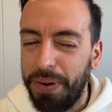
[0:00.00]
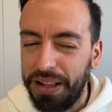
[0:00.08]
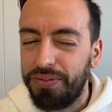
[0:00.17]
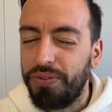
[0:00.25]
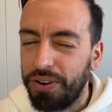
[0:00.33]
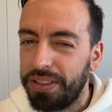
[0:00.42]

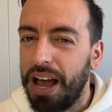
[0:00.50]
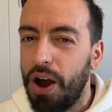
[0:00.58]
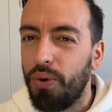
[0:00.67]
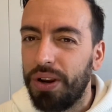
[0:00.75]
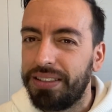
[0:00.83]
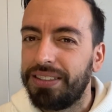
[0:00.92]
but for
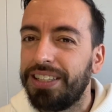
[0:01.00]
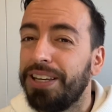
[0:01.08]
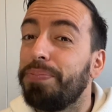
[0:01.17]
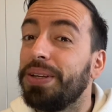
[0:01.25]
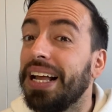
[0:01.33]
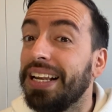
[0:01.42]
now let's
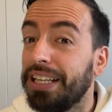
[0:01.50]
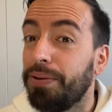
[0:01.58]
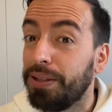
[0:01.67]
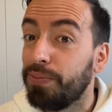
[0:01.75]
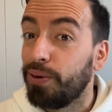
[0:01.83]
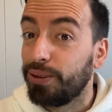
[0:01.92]
keep it a little
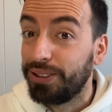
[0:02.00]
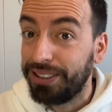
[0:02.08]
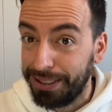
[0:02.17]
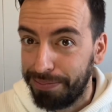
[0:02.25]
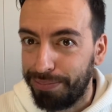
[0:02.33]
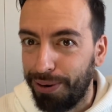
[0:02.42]
bit more
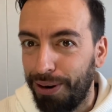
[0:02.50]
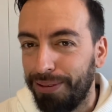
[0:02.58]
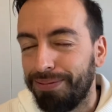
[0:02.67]
simple.